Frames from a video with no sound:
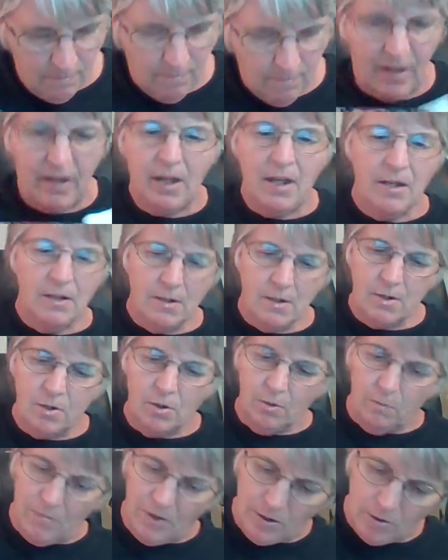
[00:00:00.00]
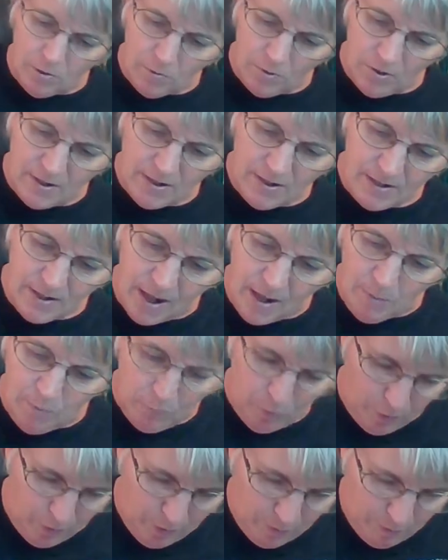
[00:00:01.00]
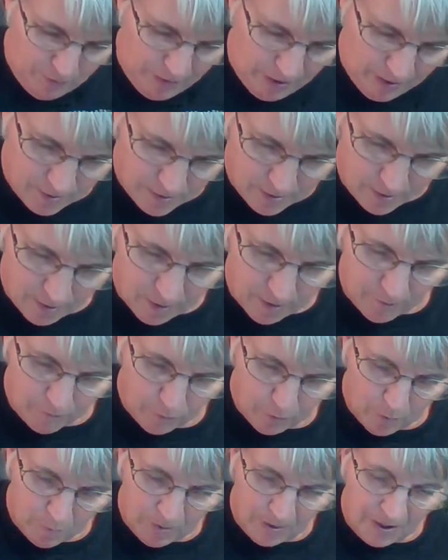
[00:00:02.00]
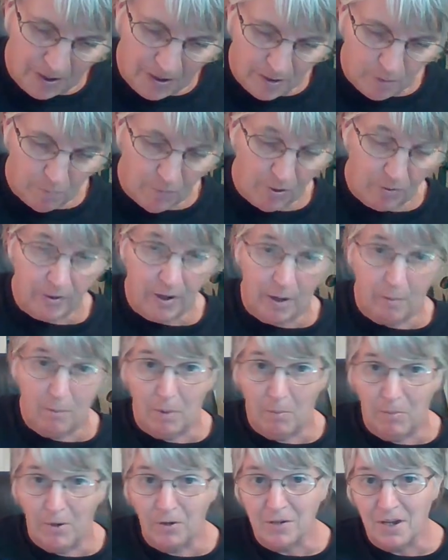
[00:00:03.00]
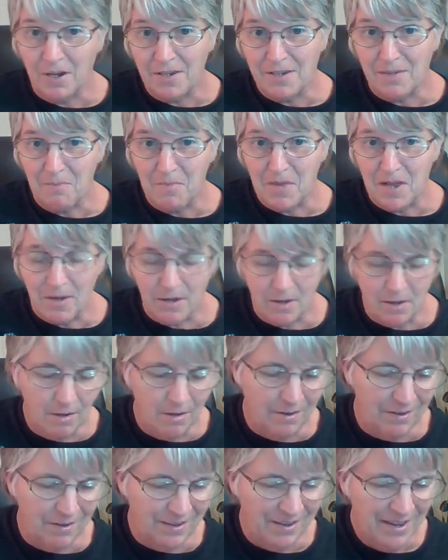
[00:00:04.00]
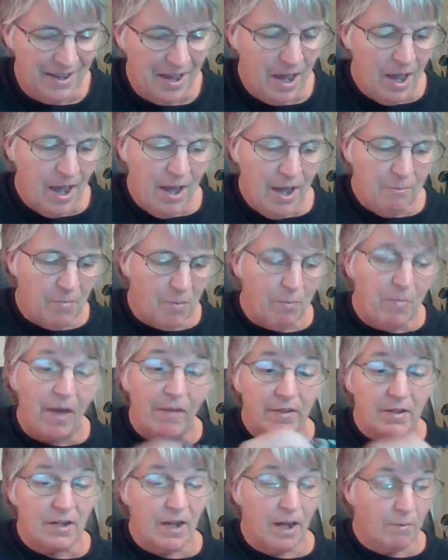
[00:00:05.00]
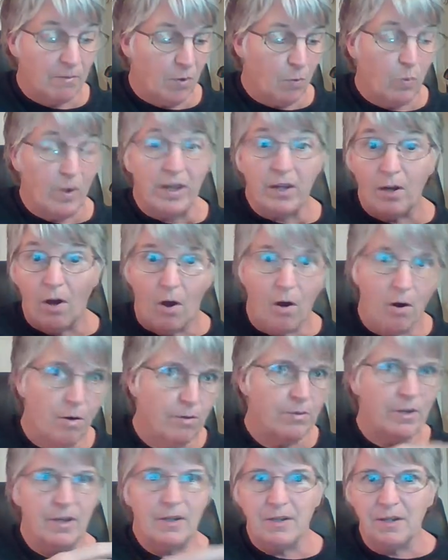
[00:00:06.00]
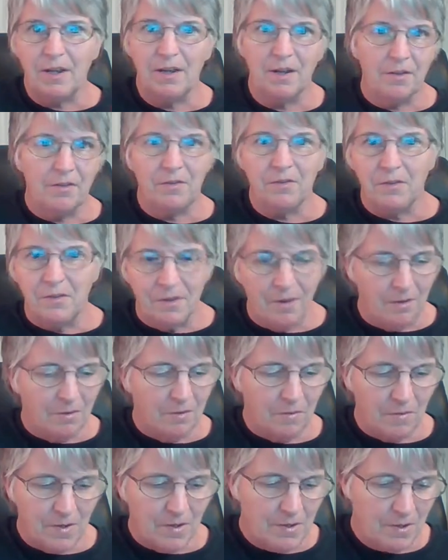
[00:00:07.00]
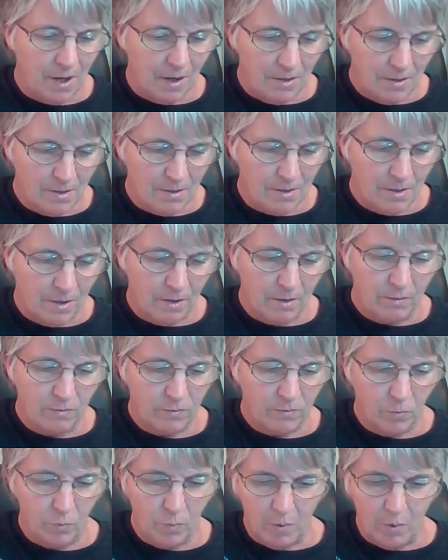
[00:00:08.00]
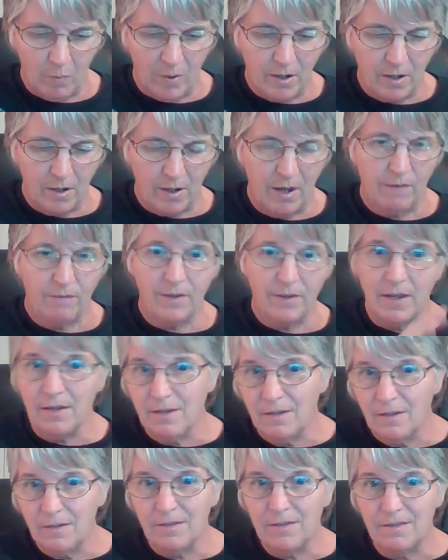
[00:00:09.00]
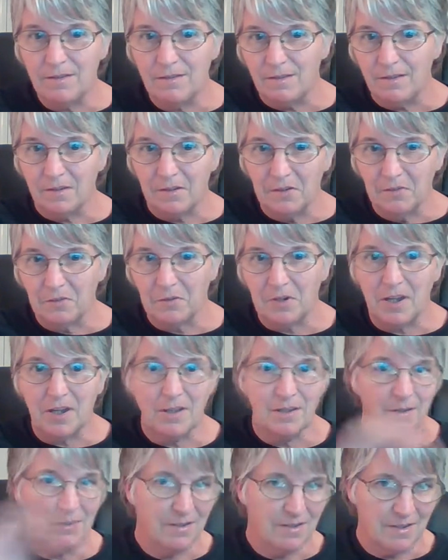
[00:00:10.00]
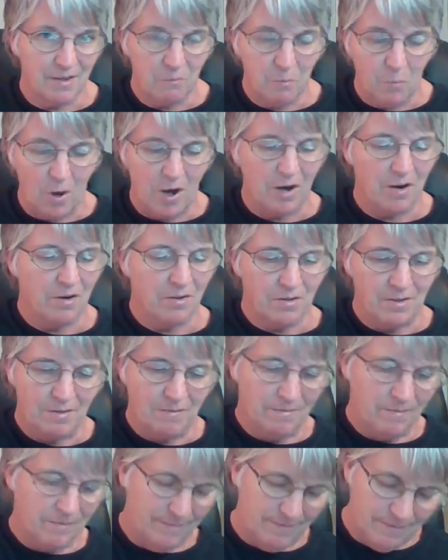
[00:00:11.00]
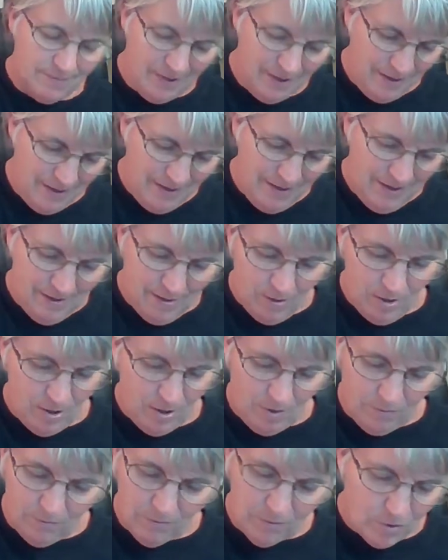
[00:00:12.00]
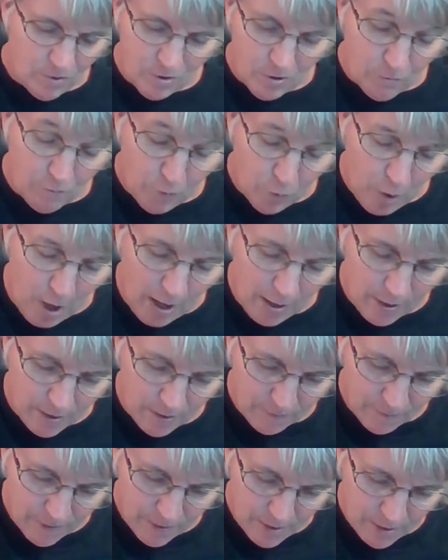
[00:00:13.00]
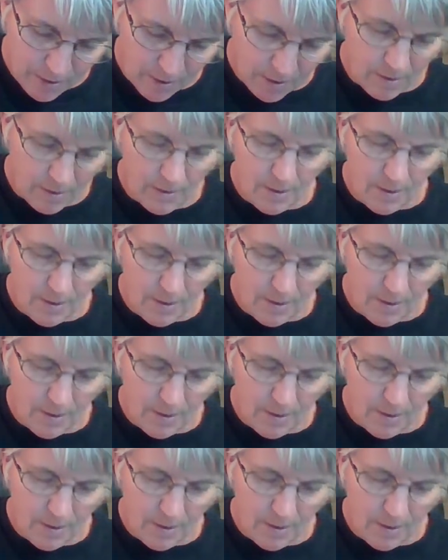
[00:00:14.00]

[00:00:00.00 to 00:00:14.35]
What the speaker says: My kids took me to an escape room last night for a belated birthday. My birthday's in May. But by the time that we could all get together and all of this kind of stuff, to where we could have kids, the little kids somewhere, and, you know, just a variety of things,